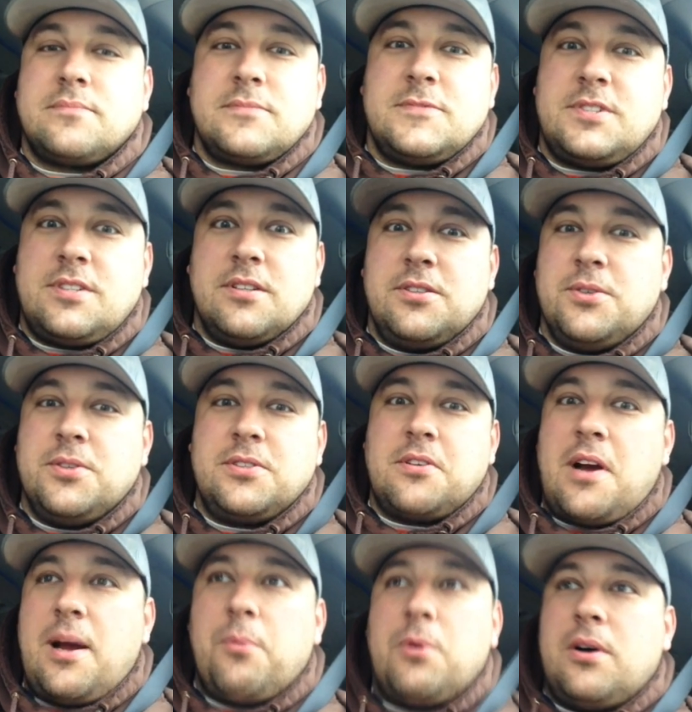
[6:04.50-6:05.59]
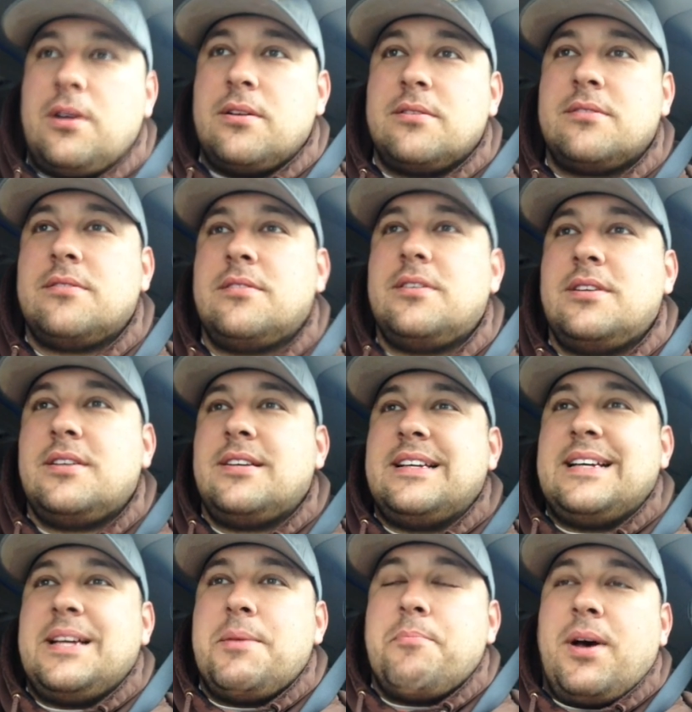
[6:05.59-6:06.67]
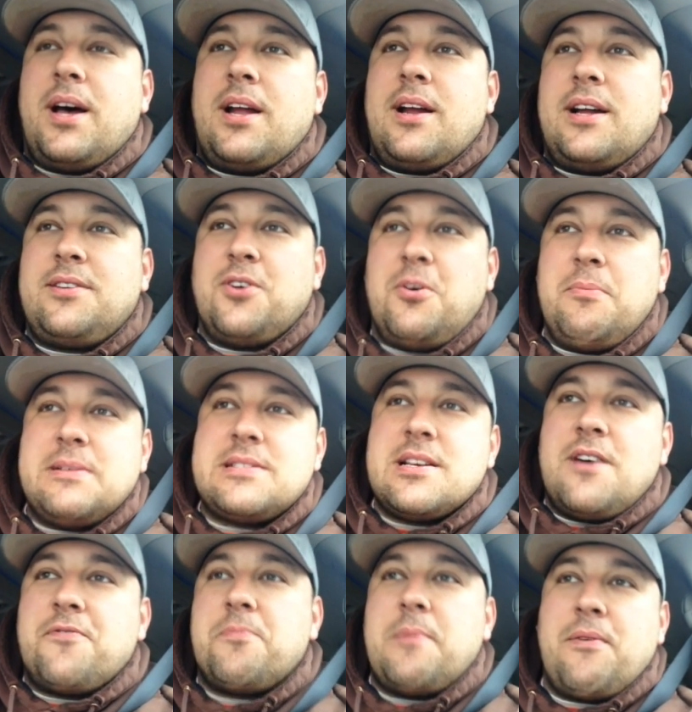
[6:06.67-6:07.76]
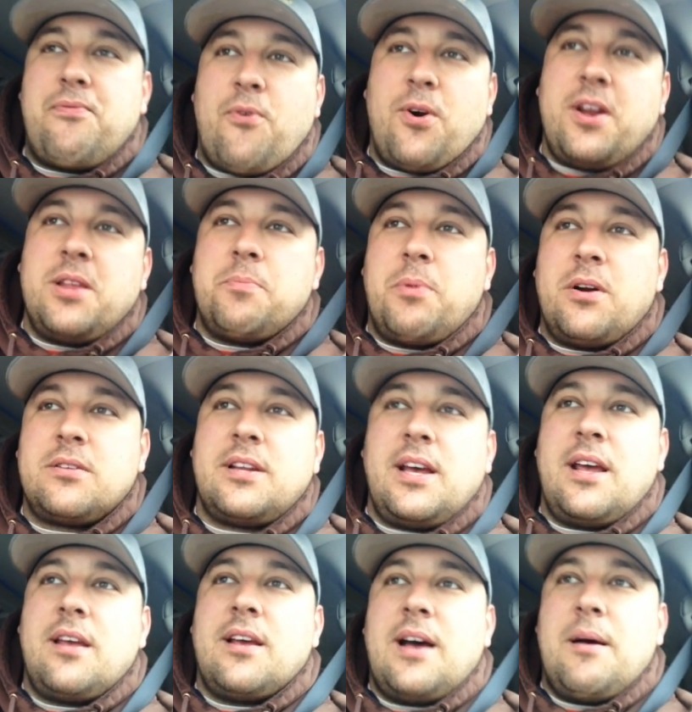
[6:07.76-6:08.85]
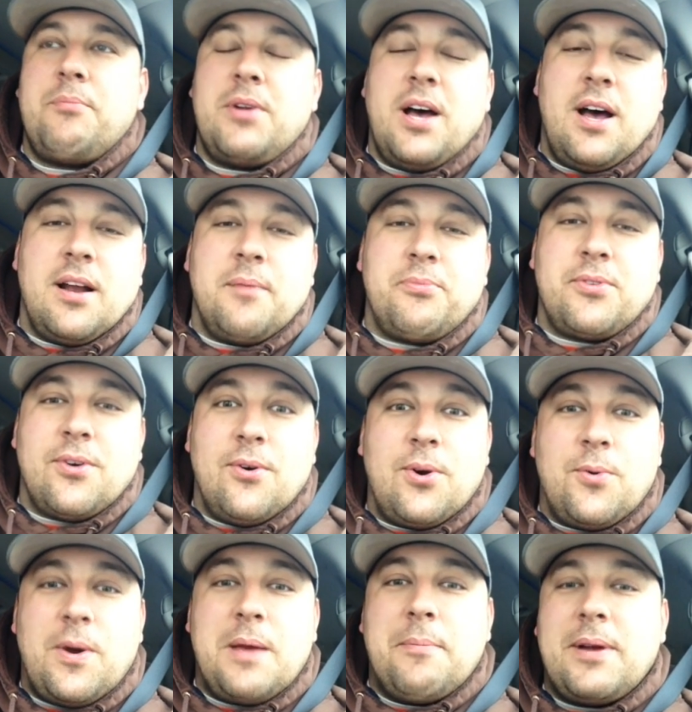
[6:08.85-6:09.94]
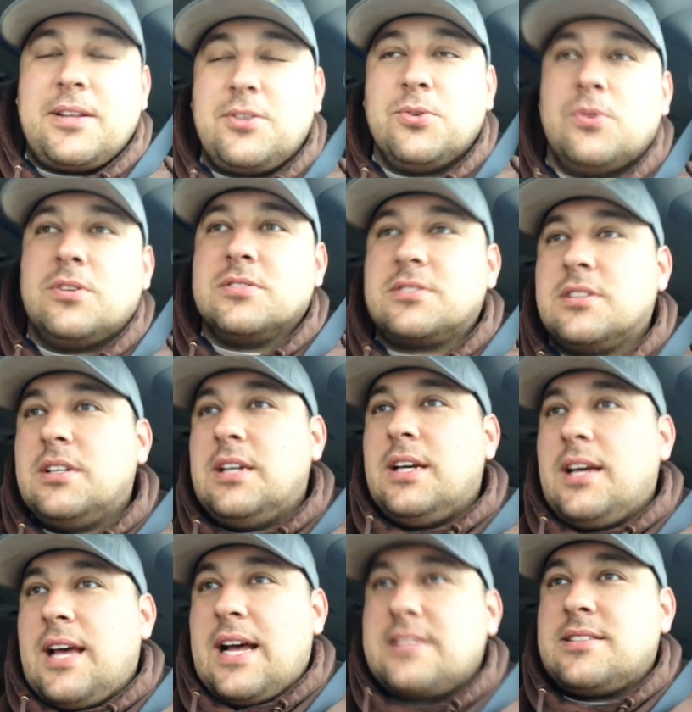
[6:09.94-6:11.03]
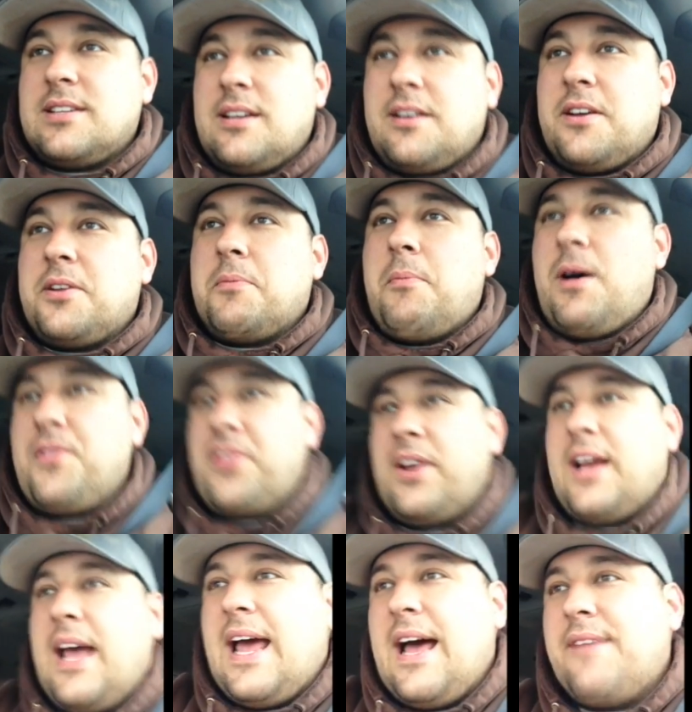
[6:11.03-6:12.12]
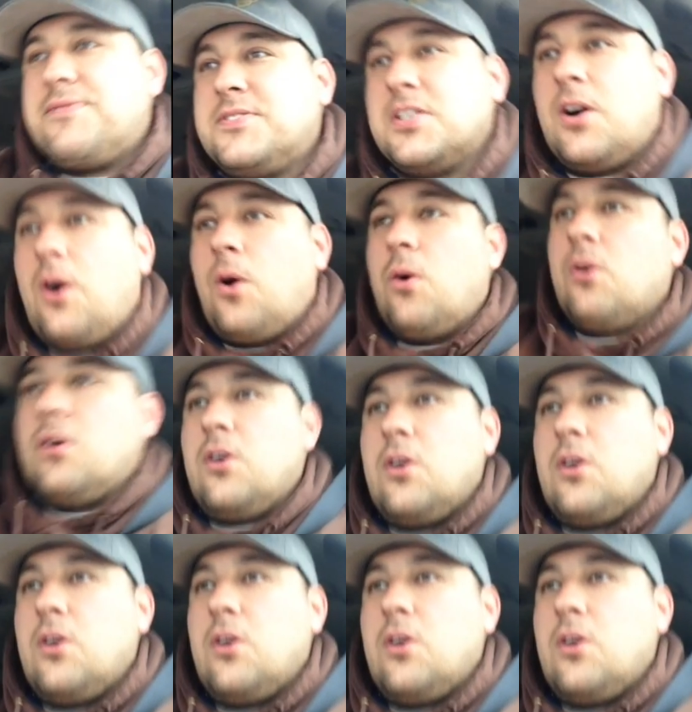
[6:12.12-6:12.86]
still doing drywall. But I told myself for my 40th birthday, I'm done. I'm throwing away my tools. That's in another month and a half. So